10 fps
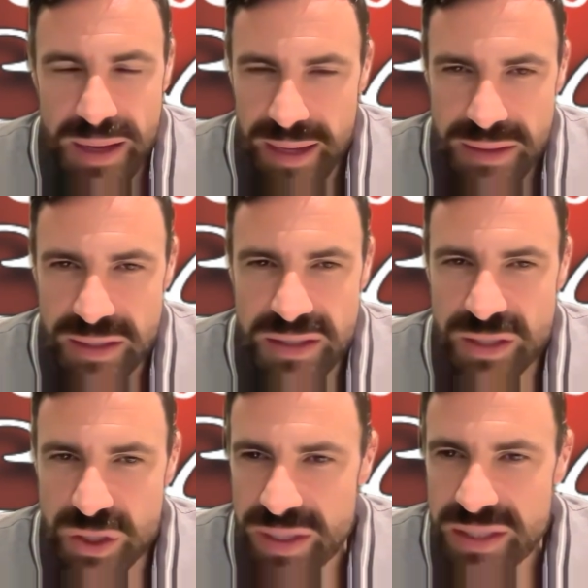the
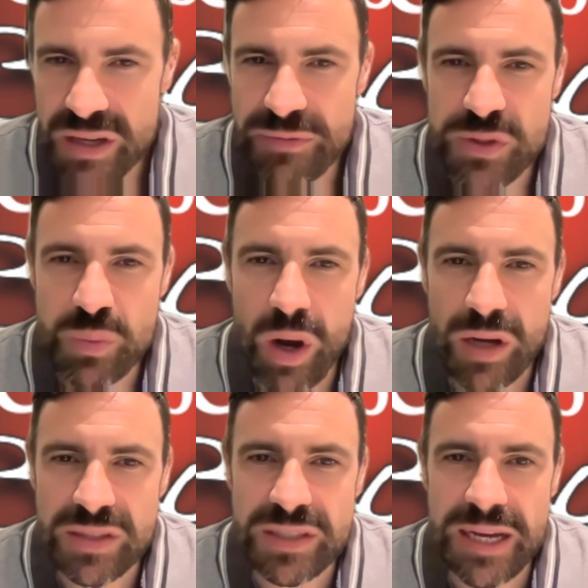joint surface,
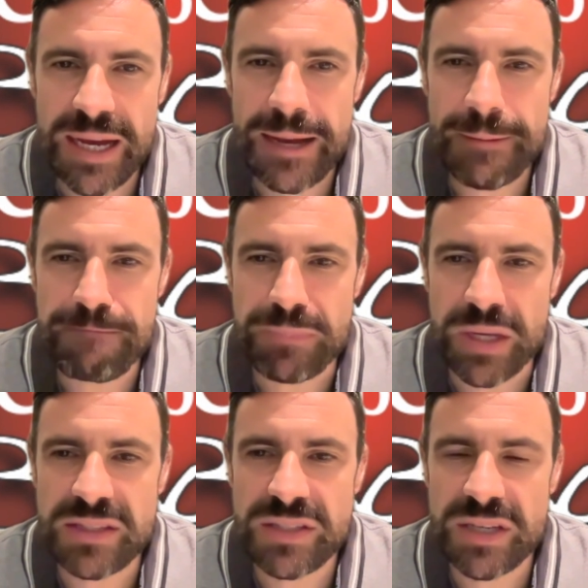whilst
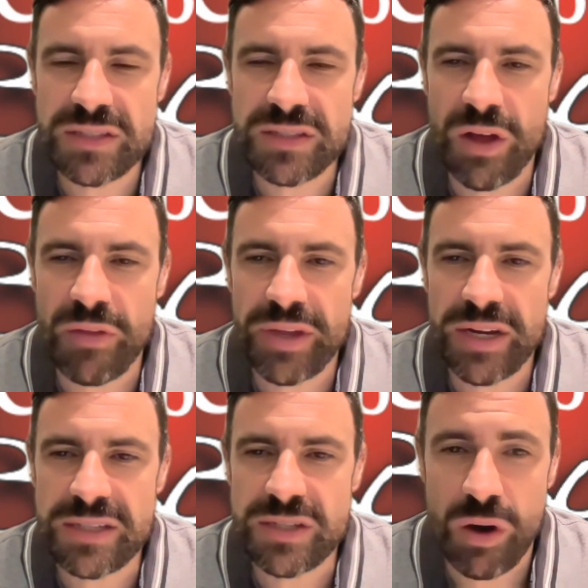it's not that
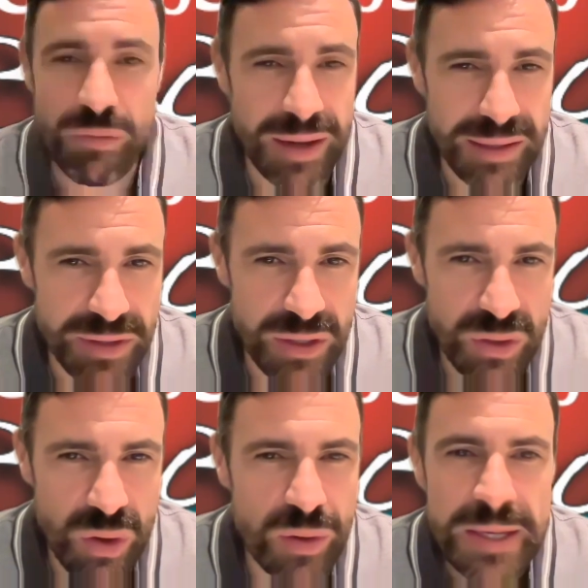it's not relevant at
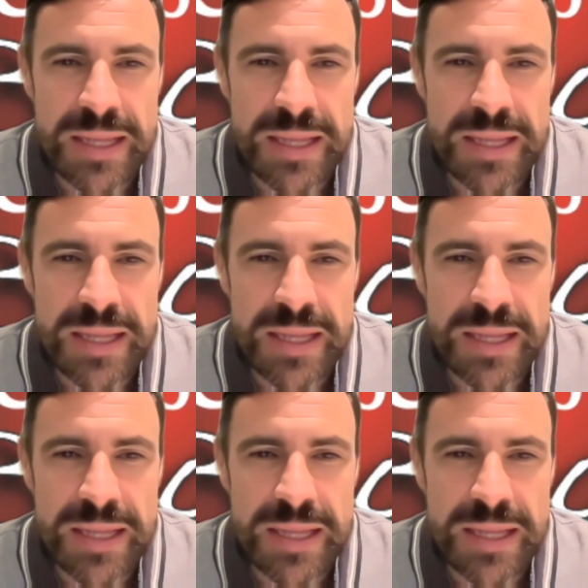all,